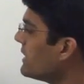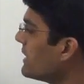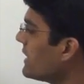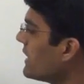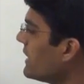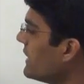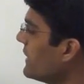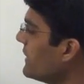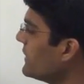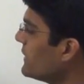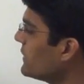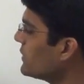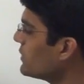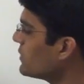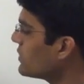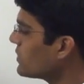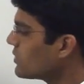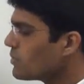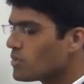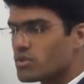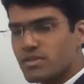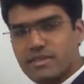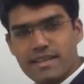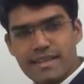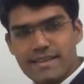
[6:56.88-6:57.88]
3 into
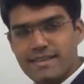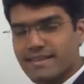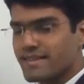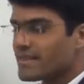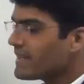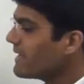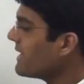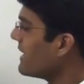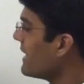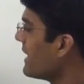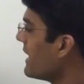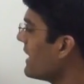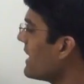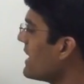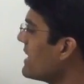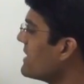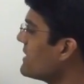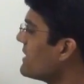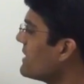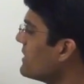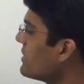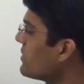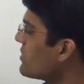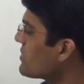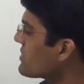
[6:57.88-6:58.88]
2 6,
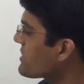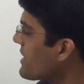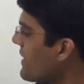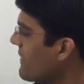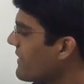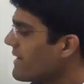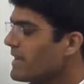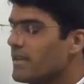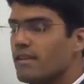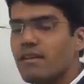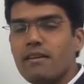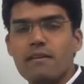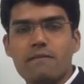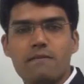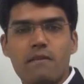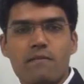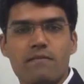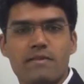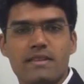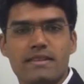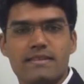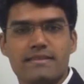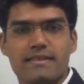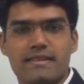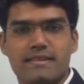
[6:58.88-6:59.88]
8 into 7
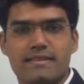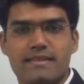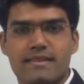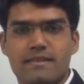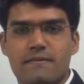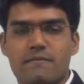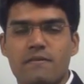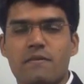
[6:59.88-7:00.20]
56.